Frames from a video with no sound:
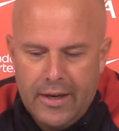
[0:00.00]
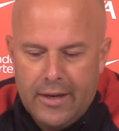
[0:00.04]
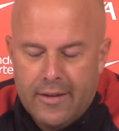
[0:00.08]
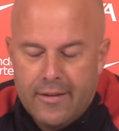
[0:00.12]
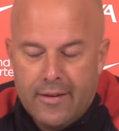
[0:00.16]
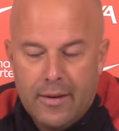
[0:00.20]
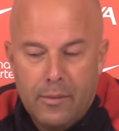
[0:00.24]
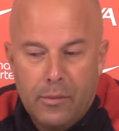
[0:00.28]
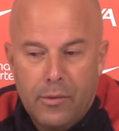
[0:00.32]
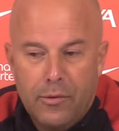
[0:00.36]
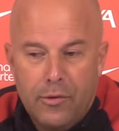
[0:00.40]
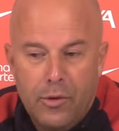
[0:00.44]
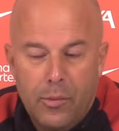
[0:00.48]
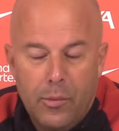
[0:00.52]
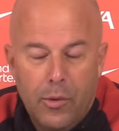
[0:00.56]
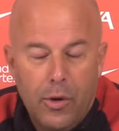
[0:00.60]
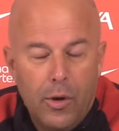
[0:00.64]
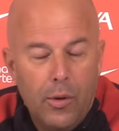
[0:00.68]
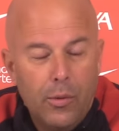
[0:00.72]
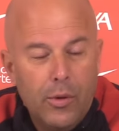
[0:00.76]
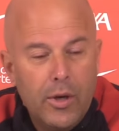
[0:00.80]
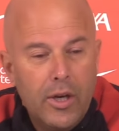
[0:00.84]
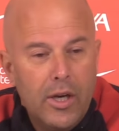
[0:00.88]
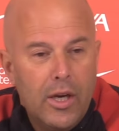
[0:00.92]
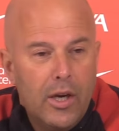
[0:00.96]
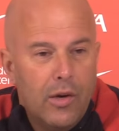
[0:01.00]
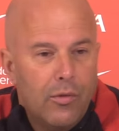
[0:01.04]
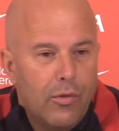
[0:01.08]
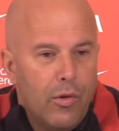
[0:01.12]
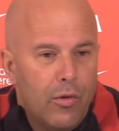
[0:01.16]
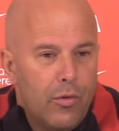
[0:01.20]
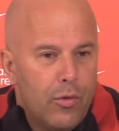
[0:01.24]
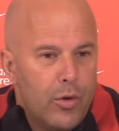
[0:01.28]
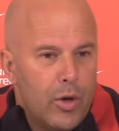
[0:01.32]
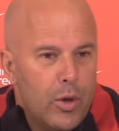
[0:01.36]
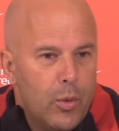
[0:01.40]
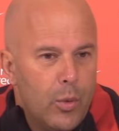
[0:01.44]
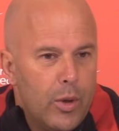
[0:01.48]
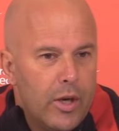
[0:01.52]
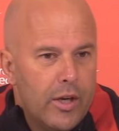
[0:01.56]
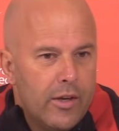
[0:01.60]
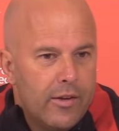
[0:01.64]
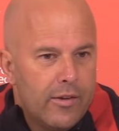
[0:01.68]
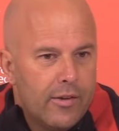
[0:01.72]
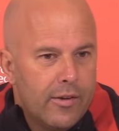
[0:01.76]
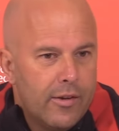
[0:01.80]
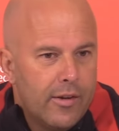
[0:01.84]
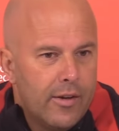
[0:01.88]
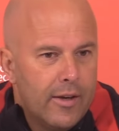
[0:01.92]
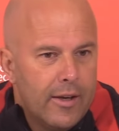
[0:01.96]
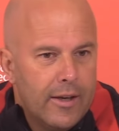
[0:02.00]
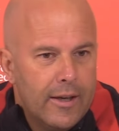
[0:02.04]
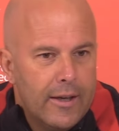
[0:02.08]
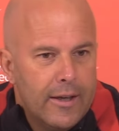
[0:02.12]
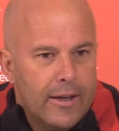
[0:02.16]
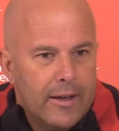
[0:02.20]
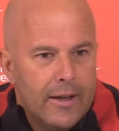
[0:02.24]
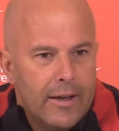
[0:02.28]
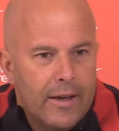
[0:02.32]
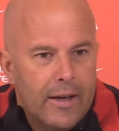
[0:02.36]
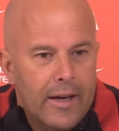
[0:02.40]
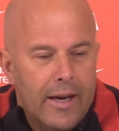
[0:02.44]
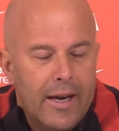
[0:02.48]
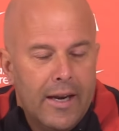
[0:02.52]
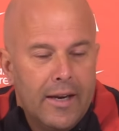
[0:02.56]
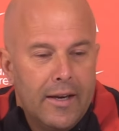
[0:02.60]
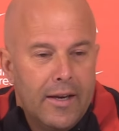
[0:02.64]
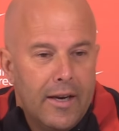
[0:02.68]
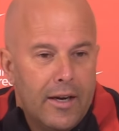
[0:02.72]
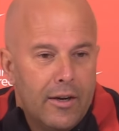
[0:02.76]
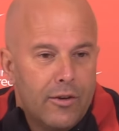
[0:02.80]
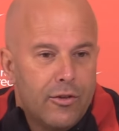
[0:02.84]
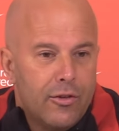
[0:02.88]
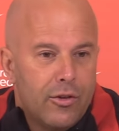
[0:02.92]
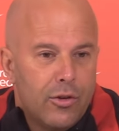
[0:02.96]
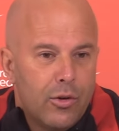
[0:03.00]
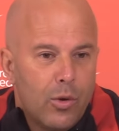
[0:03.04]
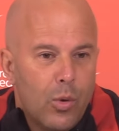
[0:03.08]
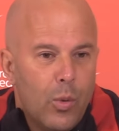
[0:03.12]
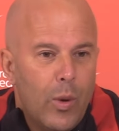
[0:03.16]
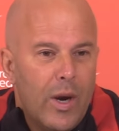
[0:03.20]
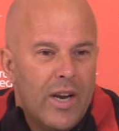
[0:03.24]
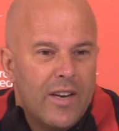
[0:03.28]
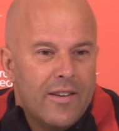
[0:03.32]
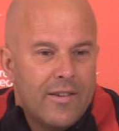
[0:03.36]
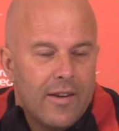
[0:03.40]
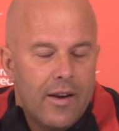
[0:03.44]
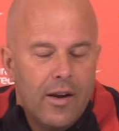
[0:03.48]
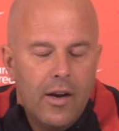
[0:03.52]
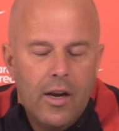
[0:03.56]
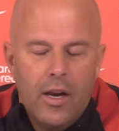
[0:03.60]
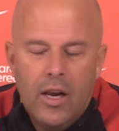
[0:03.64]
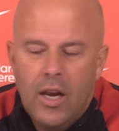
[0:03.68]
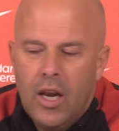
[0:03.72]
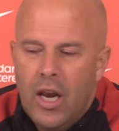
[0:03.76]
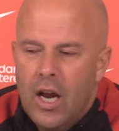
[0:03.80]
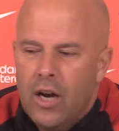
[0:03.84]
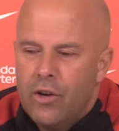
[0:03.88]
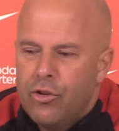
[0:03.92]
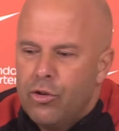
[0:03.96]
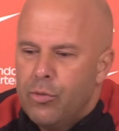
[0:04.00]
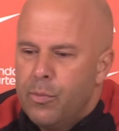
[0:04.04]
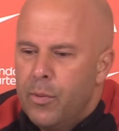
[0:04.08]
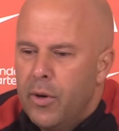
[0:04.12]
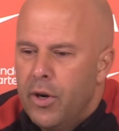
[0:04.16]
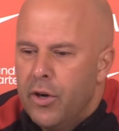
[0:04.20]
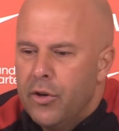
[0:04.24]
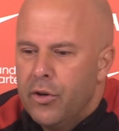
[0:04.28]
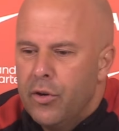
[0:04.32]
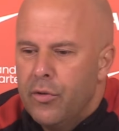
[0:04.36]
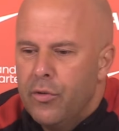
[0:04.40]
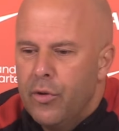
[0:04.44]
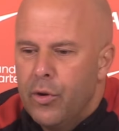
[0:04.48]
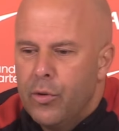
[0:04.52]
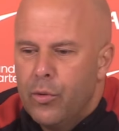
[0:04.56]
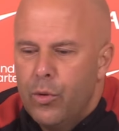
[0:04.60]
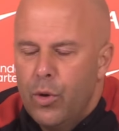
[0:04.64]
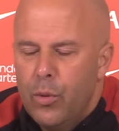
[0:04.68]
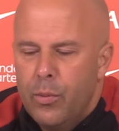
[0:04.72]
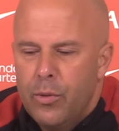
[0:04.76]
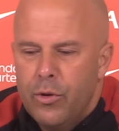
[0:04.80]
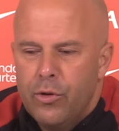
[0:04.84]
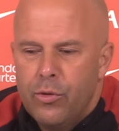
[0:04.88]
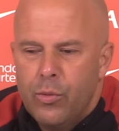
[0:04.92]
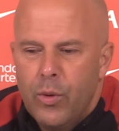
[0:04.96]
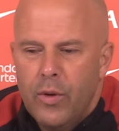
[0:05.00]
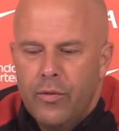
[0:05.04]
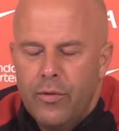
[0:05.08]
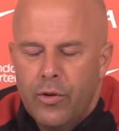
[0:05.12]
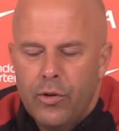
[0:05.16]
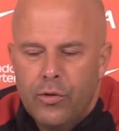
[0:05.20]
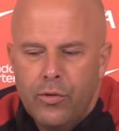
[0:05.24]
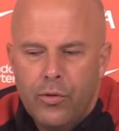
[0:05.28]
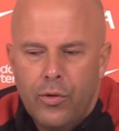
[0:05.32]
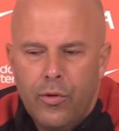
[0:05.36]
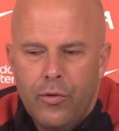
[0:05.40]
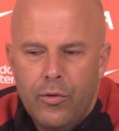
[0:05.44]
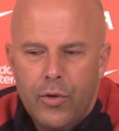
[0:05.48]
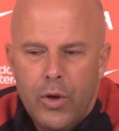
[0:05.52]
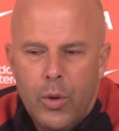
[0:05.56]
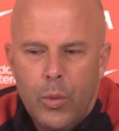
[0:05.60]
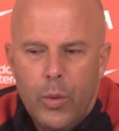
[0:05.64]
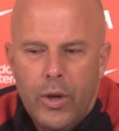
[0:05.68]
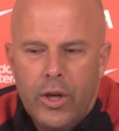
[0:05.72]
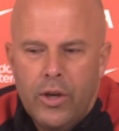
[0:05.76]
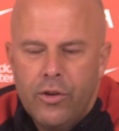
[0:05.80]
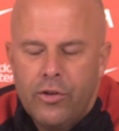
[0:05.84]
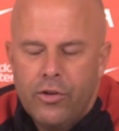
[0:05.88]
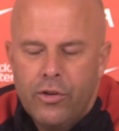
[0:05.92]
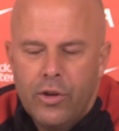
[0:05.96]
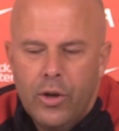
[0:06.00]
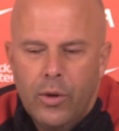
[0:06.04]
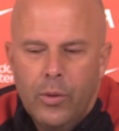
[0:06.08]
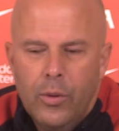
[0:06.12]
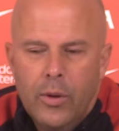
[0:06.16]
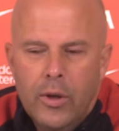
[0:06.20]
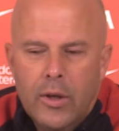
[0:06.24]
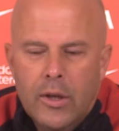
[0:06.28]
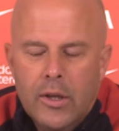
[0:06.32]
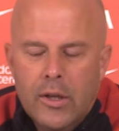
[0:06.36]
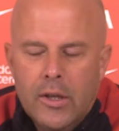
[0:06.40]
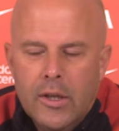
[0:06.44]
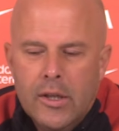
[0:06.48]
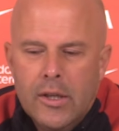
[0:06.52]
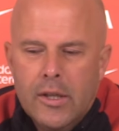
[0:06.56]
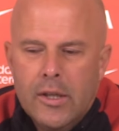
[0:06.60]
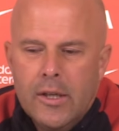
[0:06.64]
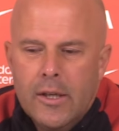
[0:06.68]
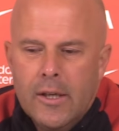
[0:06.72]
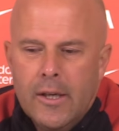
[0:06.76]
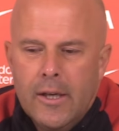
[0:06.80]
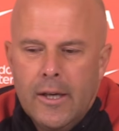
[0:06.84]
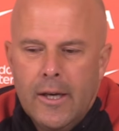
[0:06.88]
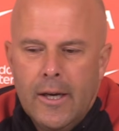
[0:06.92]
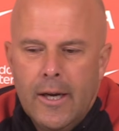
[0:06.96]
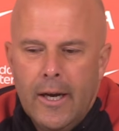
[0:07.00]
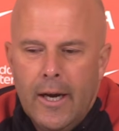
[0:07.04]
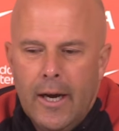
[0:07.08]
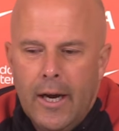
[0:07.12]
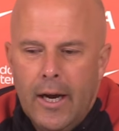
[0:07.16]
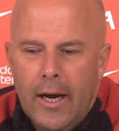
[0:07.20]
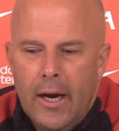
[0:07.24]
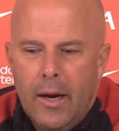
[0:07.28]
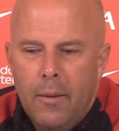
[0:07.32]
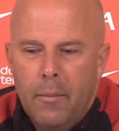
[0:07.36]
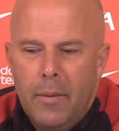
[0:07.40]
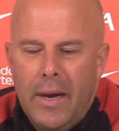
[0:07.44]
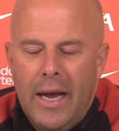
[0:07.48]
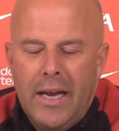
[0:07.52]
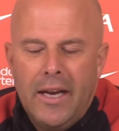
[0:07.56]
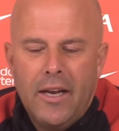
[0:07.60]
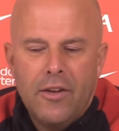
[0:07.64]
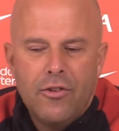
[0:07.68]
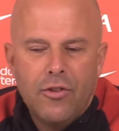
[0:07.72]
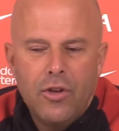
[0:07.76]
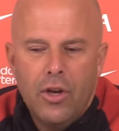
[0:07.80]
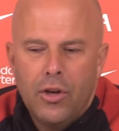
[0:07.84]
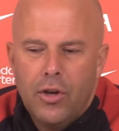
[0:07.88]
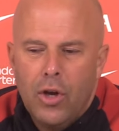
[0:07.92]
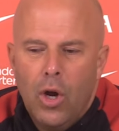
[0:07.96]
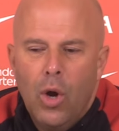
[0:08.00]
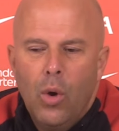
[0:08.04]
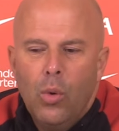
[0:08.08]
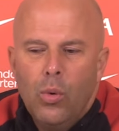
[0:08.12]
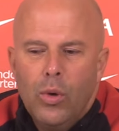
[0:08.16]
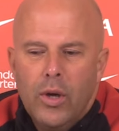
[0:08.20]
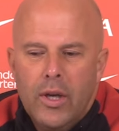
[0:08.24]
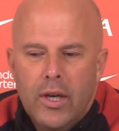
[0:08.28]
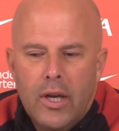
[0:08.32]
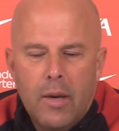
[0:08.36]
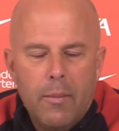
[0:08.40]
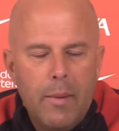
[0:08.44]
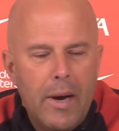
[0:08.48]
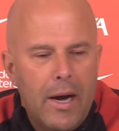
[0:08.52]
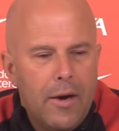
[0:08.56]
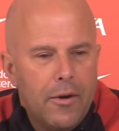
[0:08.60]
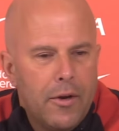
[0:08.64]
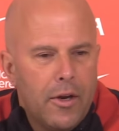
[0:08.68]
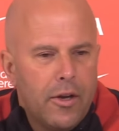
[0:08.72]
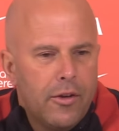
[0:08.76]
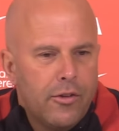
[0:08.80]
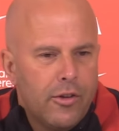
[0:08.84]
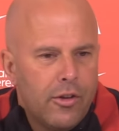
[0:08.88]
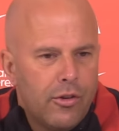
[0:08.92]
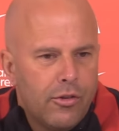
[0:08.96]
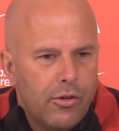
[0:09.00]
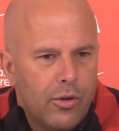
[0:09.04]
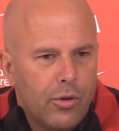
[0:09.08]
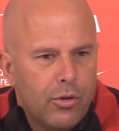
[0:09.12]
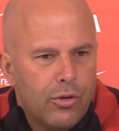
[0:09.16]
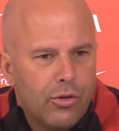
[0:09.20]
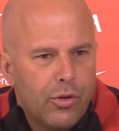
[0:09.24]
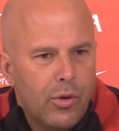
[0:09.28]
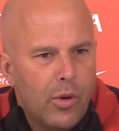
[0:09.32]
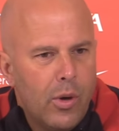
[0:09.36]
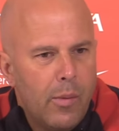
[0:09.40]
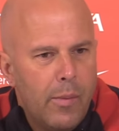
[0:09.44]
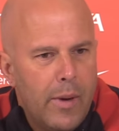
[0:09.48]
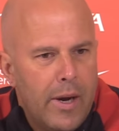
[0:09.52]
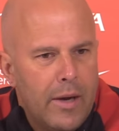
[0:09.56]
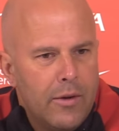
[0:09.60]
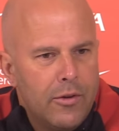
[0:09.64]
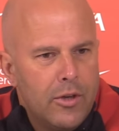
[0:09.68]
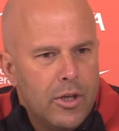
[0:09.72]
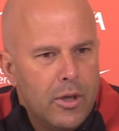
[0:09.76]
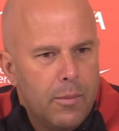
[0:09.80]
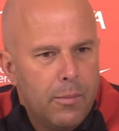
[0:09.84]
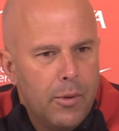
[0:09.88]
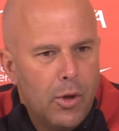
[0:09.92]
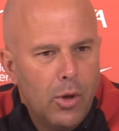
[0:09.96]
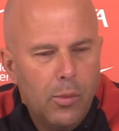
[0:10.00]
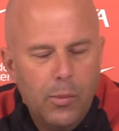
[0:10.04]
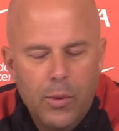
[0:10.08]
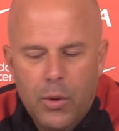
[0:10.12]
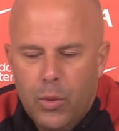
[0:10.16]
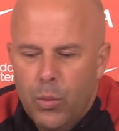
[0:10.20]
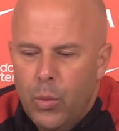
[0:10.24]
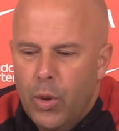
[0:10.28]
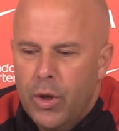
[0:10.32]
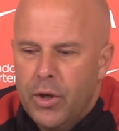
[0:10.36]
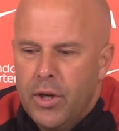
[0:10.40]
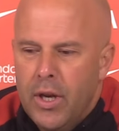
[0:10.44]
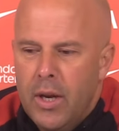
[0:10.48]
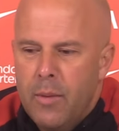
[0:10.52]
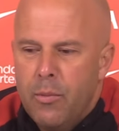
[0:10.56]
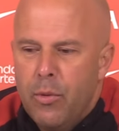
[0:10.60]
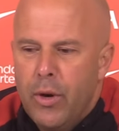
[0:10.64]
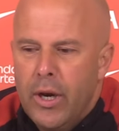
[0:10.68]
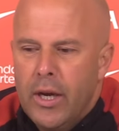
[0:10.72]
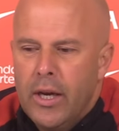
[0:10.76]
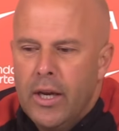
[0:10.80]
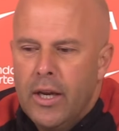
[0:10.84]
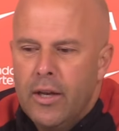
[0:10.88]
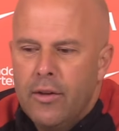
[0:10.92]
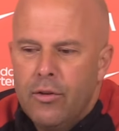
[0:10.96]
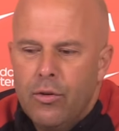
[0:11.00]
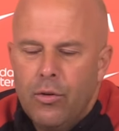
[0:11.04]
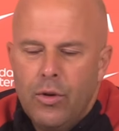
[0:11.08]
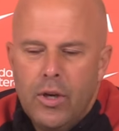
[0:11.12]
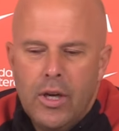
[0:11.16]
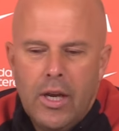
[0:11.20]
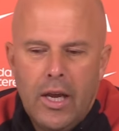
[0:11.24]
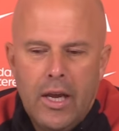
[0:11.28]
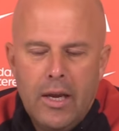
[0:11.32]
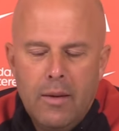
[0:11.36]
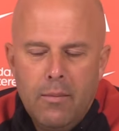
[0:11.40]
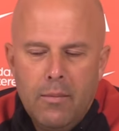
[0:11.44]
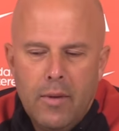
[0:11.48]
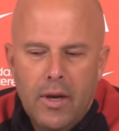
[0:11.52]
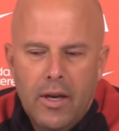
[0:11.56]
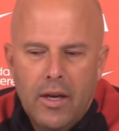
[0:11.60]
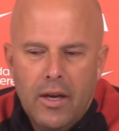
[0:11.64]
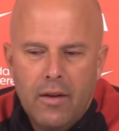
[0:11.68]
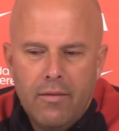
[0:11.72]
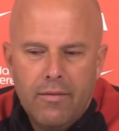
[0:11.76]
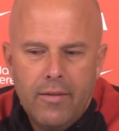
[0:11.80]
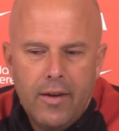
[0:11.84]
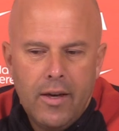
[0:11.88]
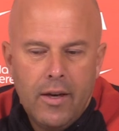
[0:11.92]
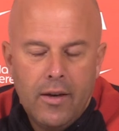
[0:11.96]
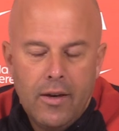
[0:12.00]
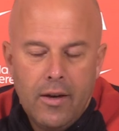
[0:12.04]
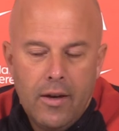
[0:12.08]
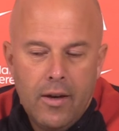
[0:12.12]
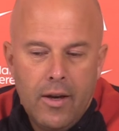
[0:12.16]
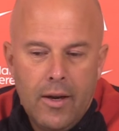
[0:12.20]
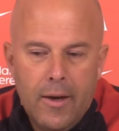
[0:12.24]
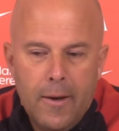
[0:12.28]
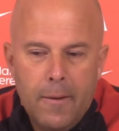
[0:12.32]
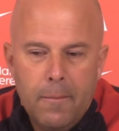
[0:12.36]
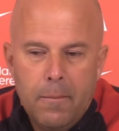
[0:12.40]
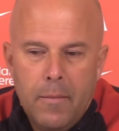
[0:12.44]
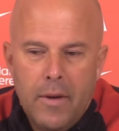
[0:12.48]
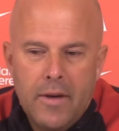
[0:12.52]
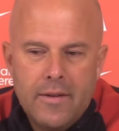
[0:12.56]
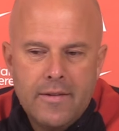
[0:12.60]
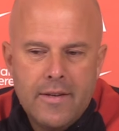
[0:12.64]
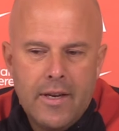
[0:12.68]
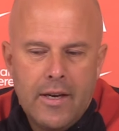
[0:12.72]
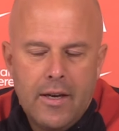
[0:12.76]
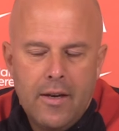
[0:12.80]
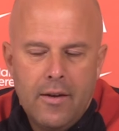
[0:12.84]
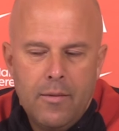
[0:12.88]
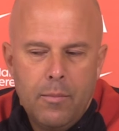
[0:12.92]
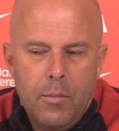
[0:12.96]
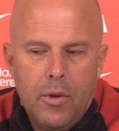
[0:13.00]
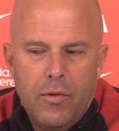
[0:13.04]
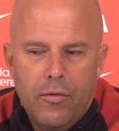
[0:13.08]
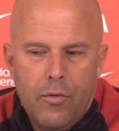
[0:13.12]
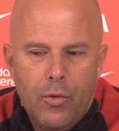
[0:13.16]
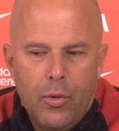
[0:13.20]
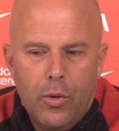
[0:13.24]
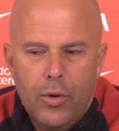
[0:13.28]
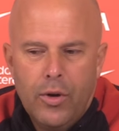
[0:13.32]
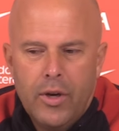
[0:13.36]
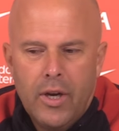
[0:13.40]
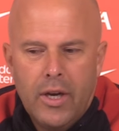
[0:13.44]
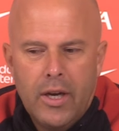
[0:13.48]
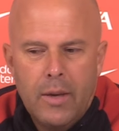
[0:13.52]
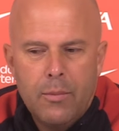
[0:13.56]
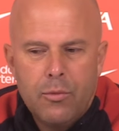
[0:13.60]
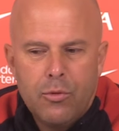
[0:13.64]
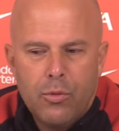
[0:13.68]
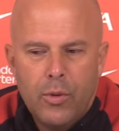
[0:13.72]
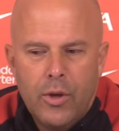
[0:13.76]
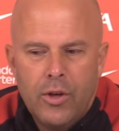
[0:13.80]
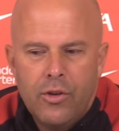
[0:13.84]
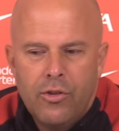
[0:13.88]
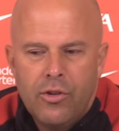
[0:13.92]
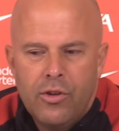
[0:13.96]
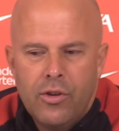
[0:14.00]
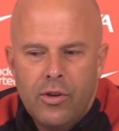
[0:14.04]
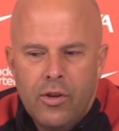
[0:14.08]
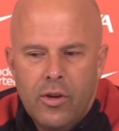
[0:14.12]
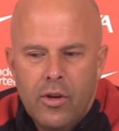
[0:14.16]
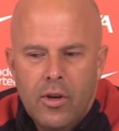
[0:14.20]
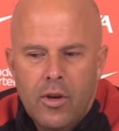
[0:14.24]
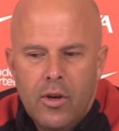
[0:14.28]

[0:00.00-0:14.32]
that some of them are only here for three weeks, uh, and there's quite a large part of our group is with us for three weeks. So, um, and it's not only about us; it's also about the opponent, what they bring into the game. And I think um, I said it before that Ipswich